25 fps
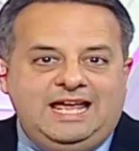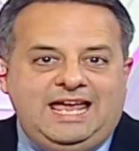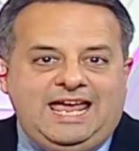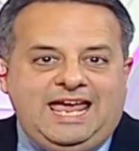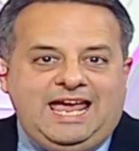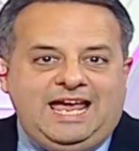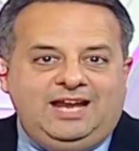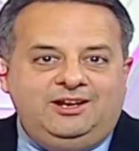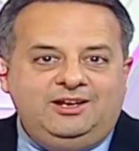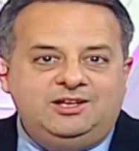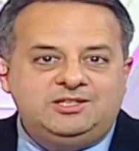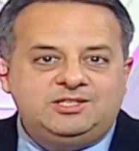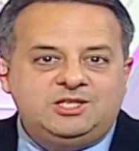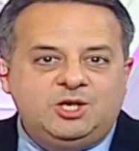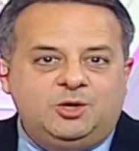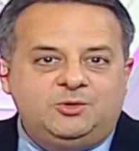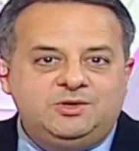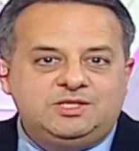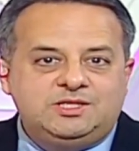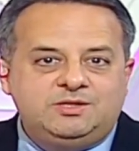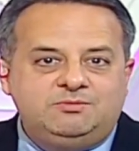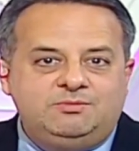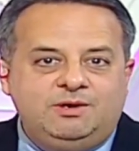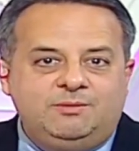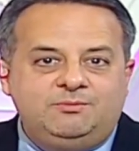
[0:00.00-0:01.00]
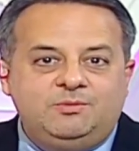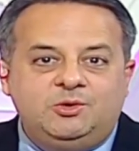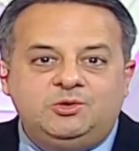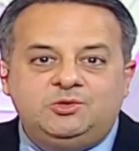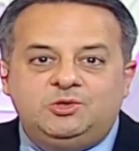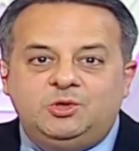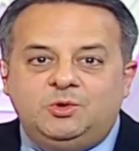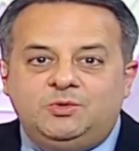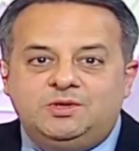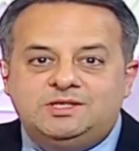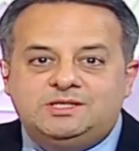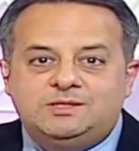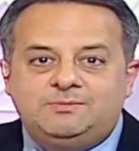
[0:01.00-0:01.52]
and let's always remember
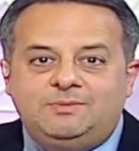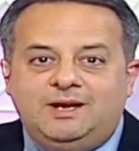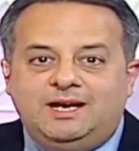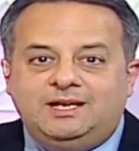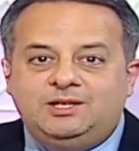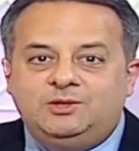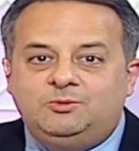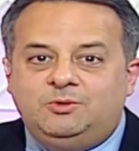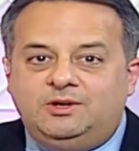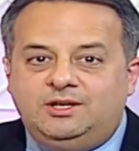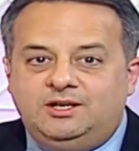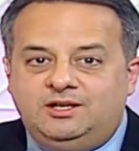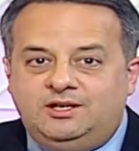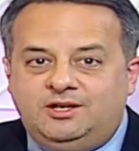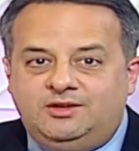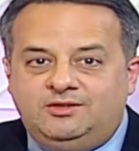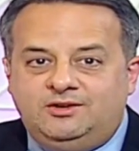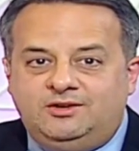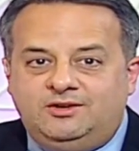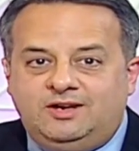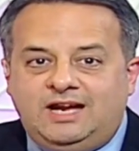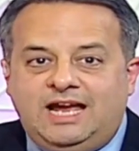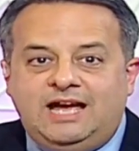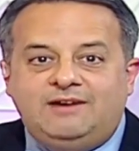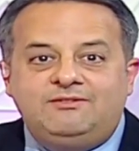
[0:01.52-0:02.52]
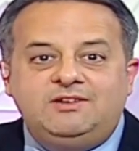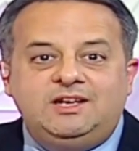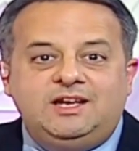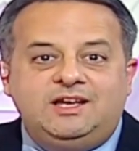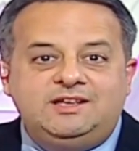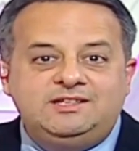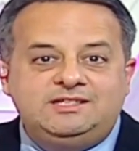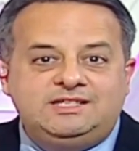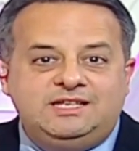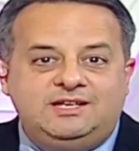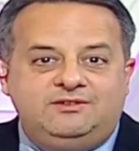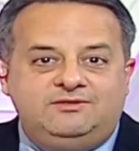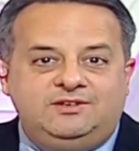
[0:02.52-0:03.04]
to respect one another. Have a
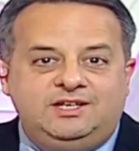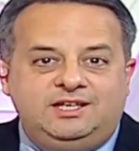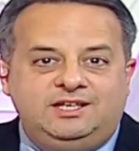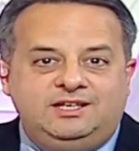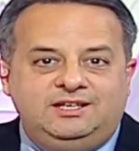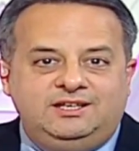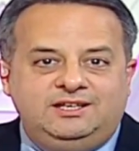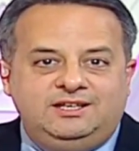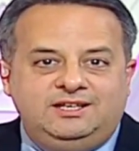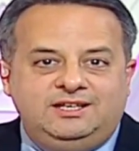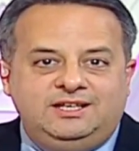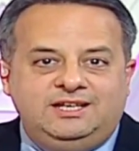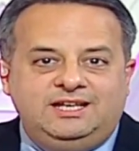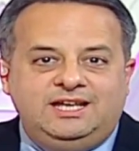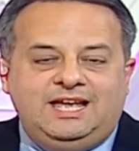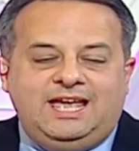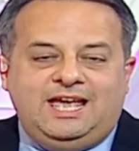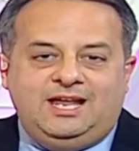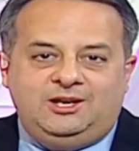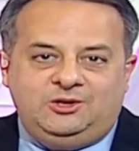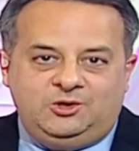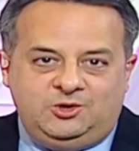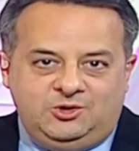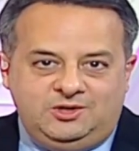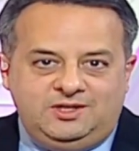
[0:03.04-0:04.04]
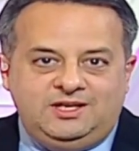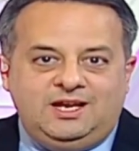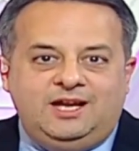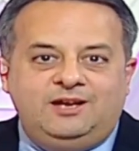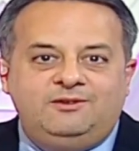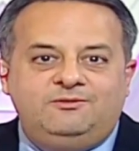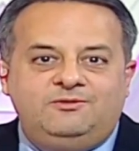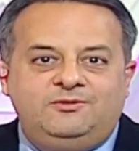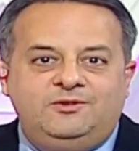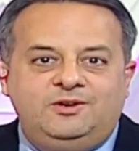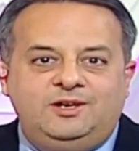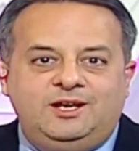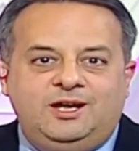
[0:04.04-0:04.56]
nice evening, and good
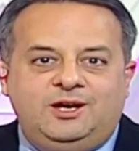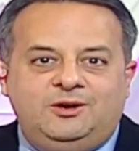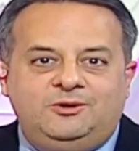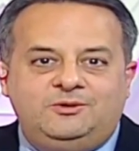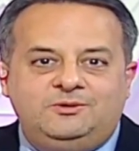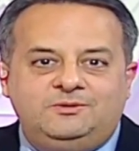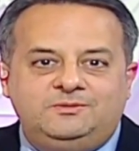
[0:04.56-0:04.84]
night for now.